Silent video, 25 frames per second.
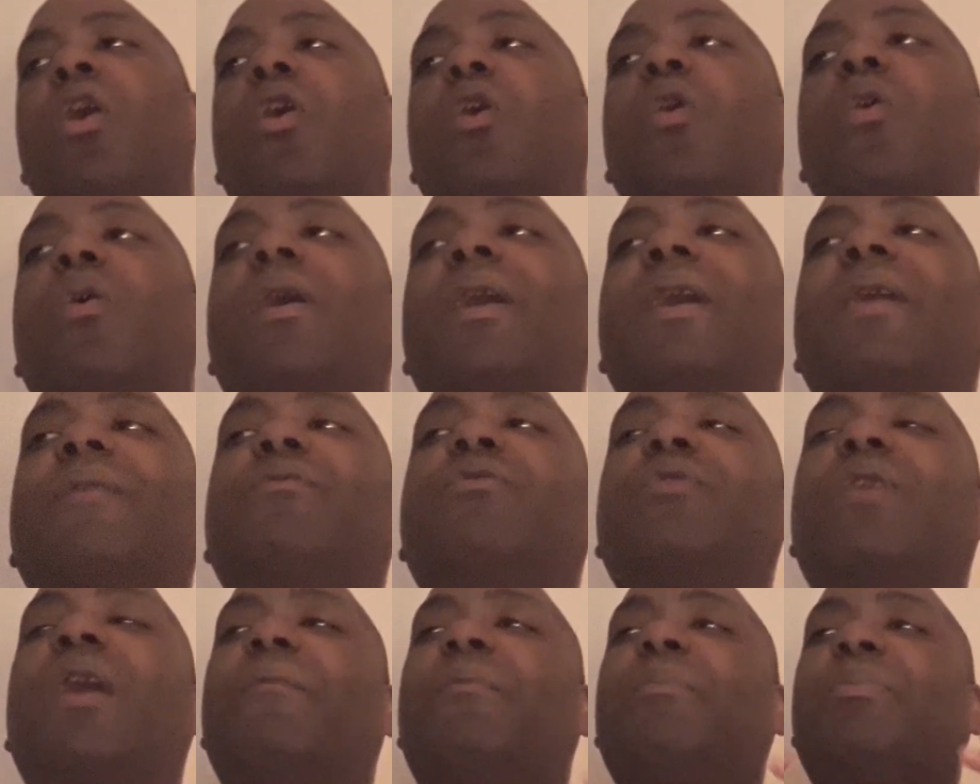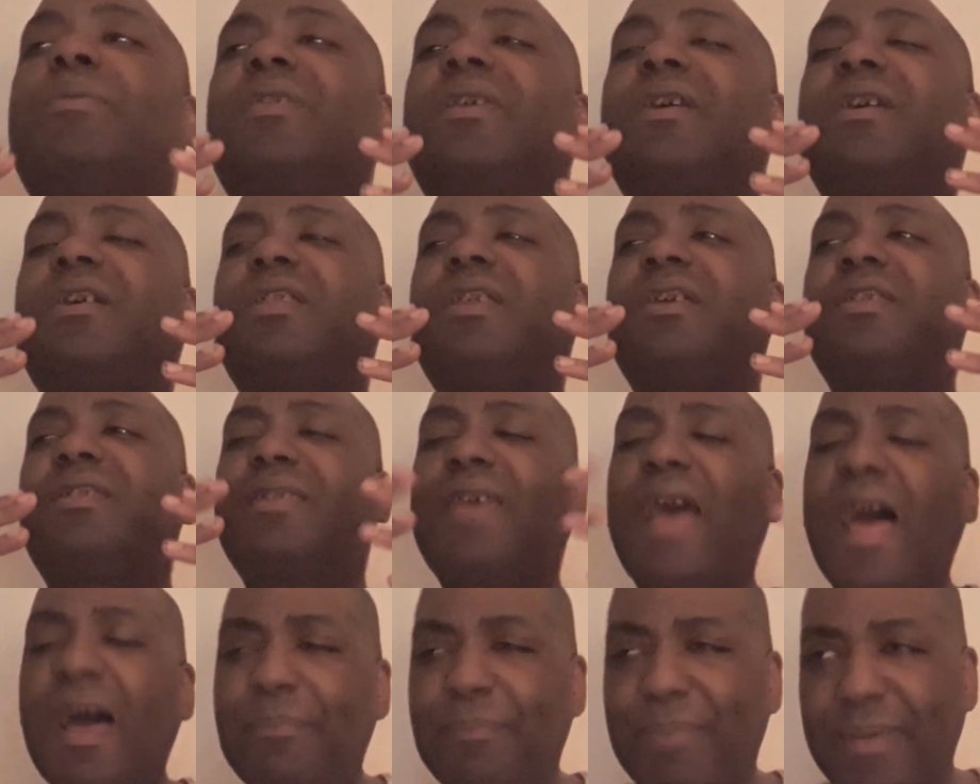or if you have a particular
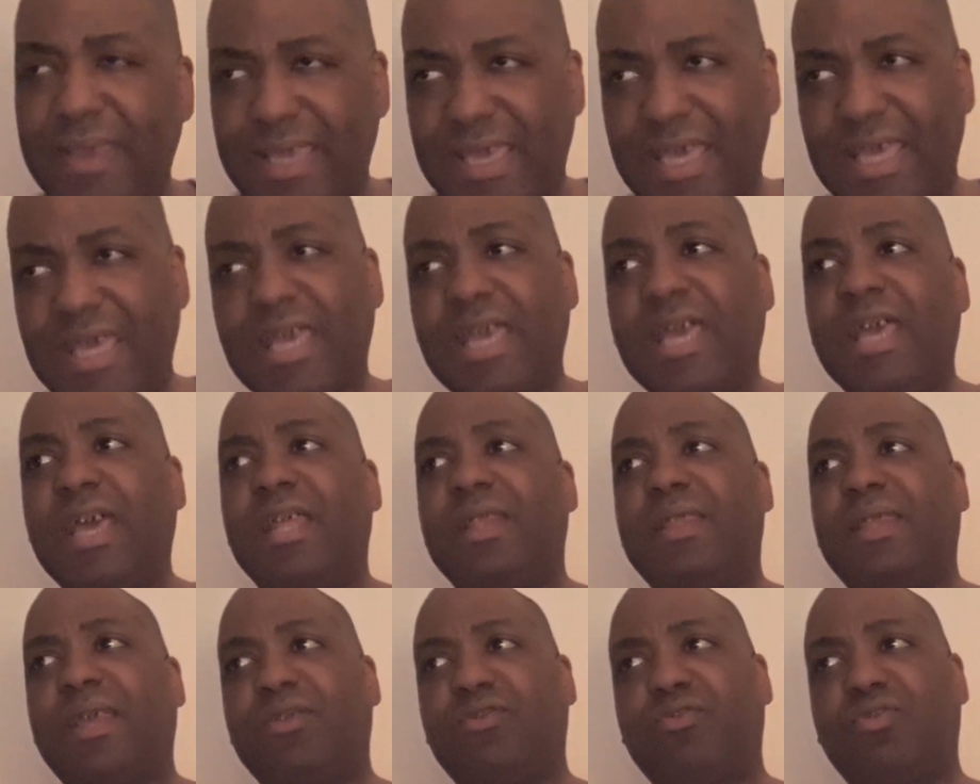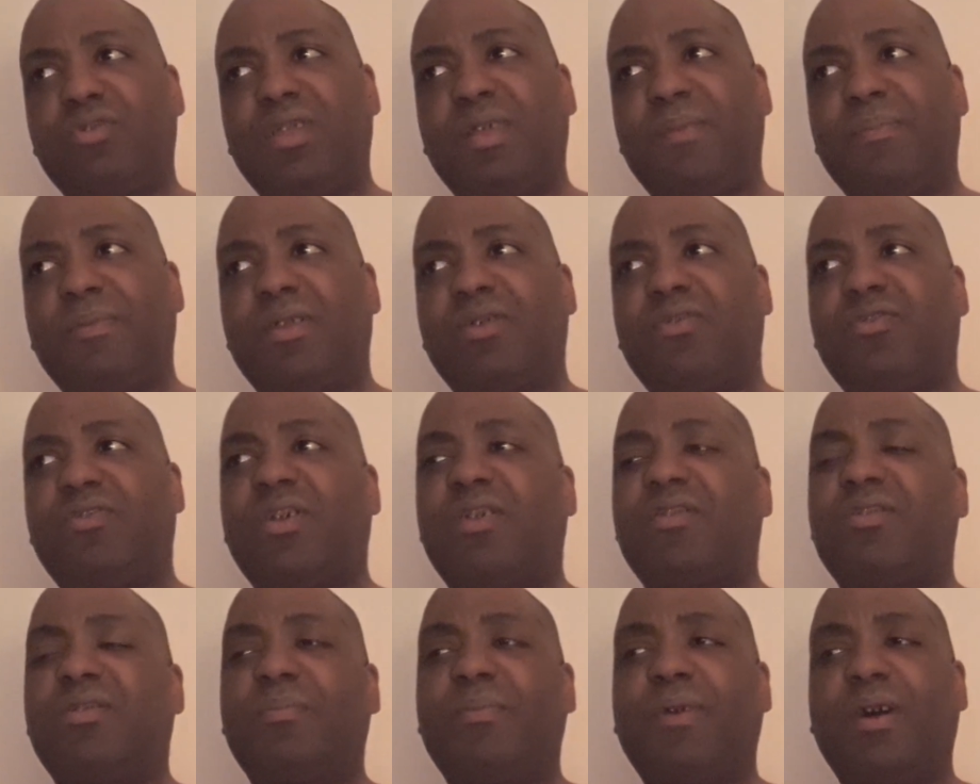topic that you need me to
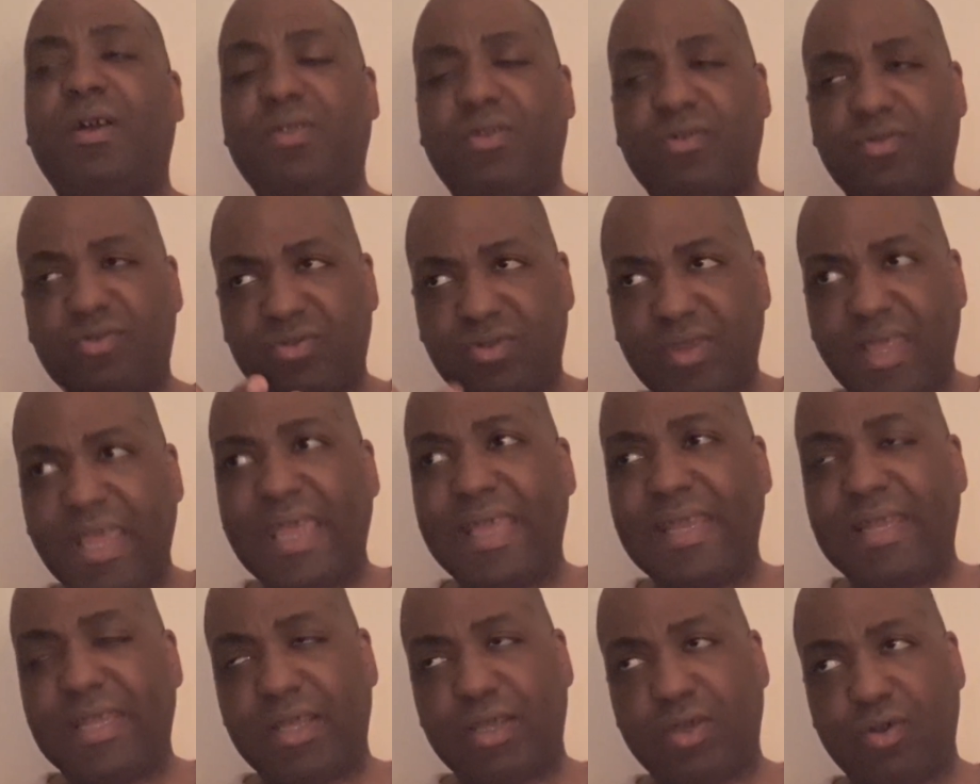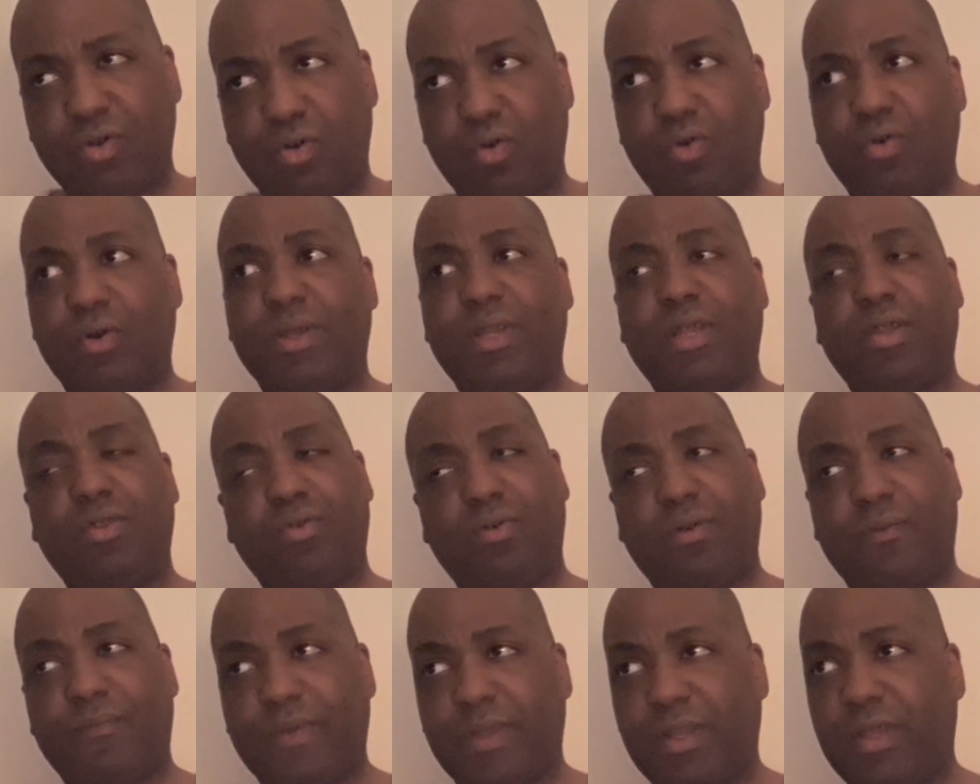share some understanding standing on and
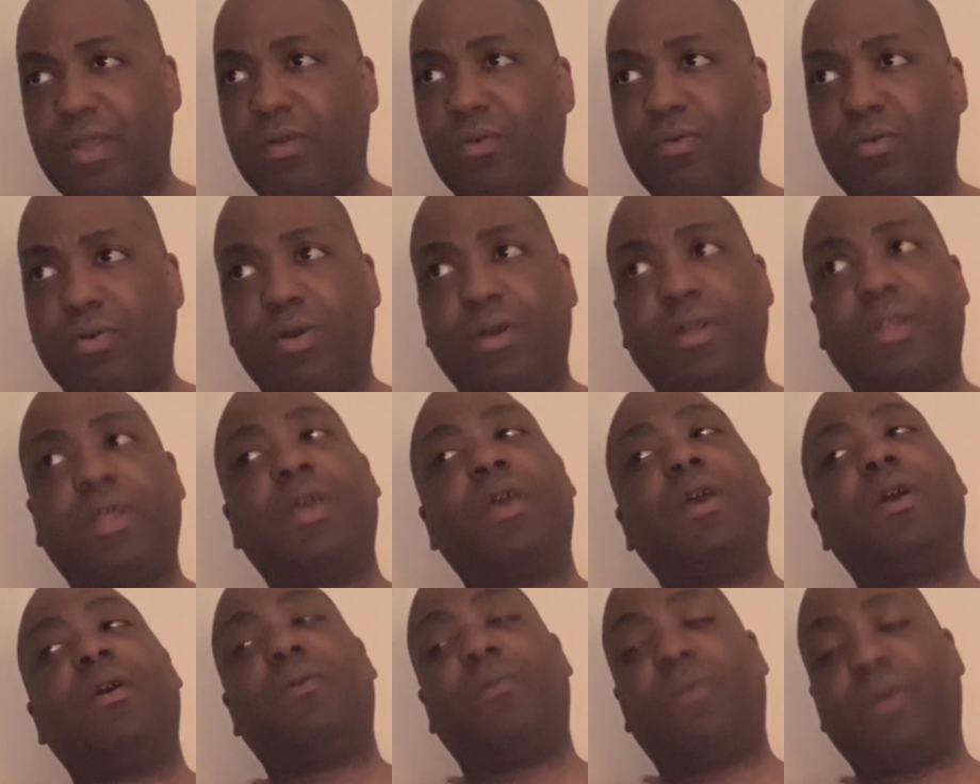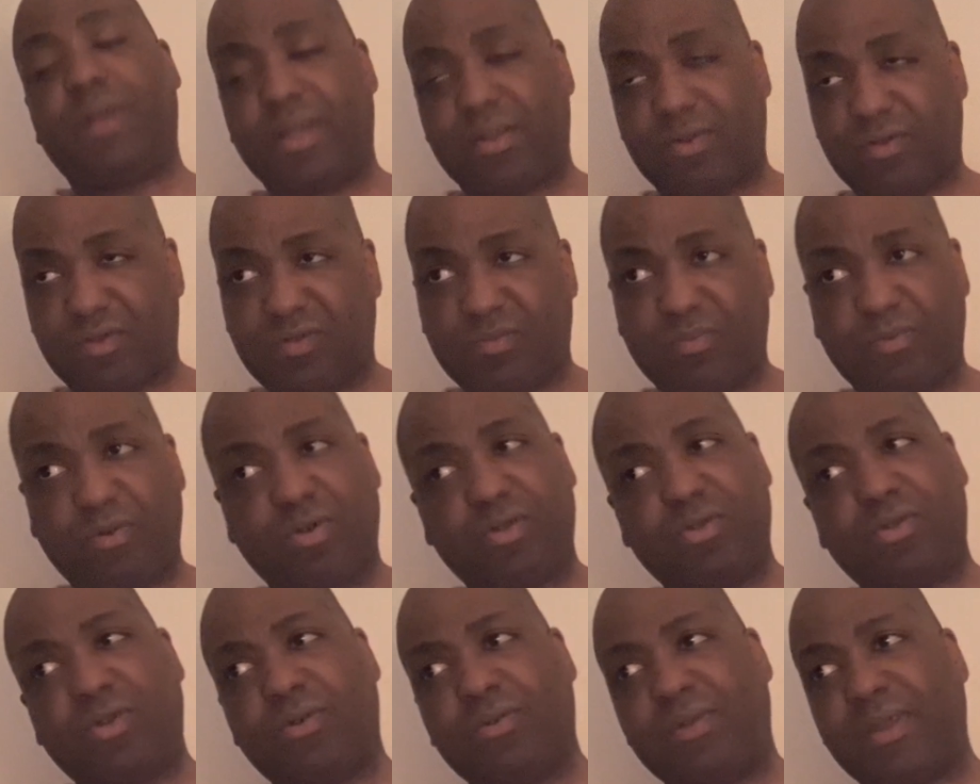do a video on, but it's a
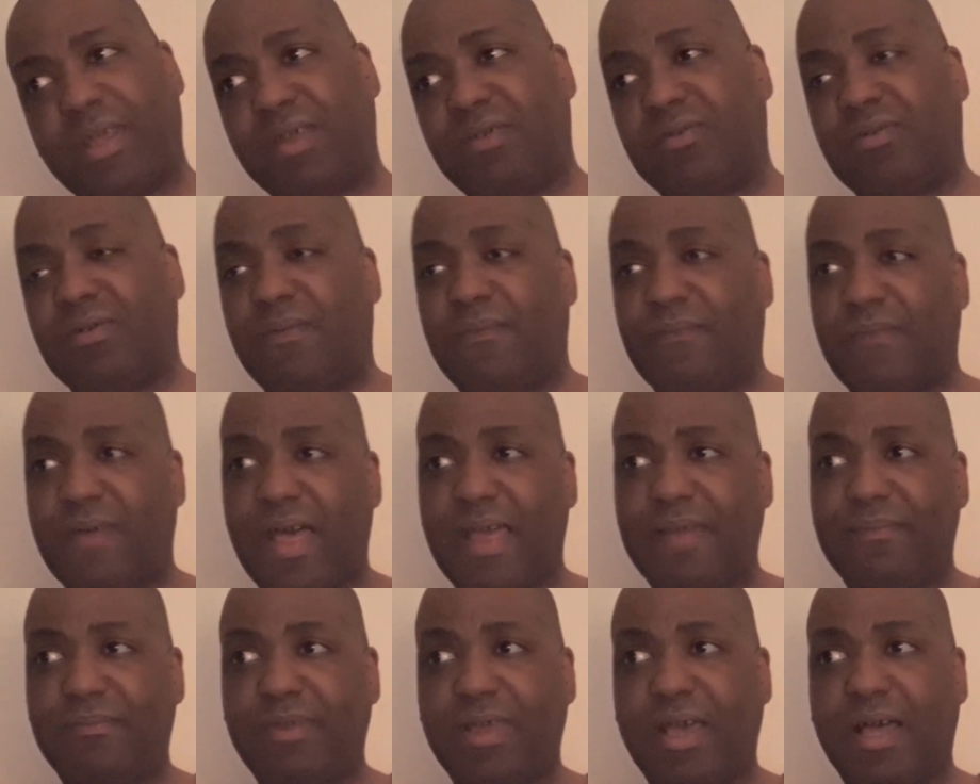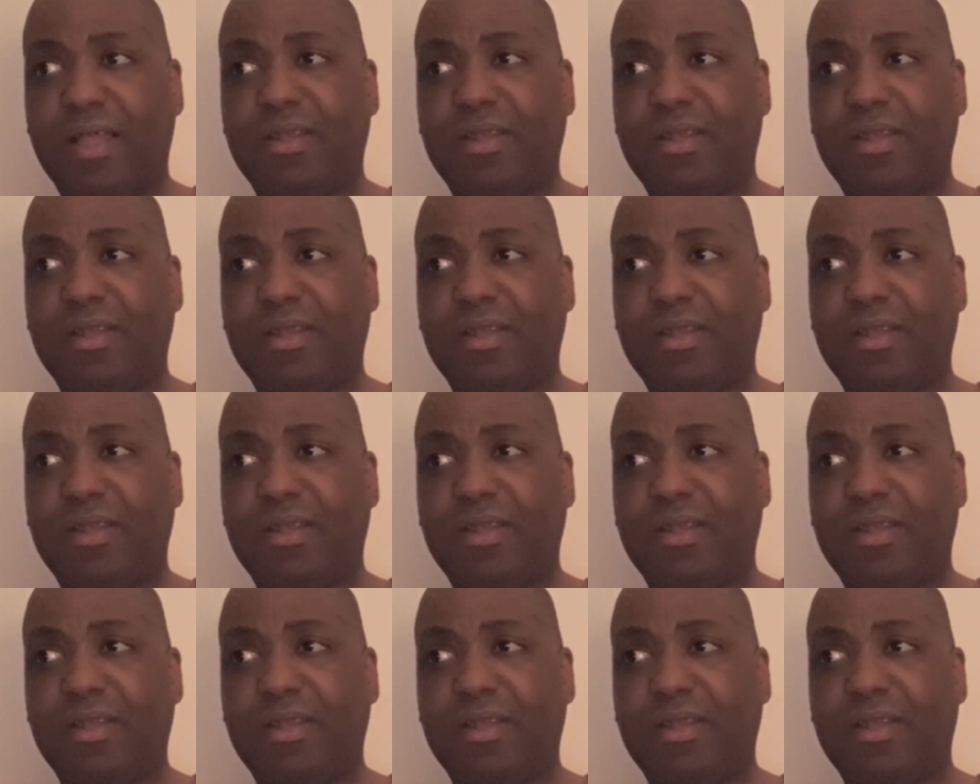small donation of $5.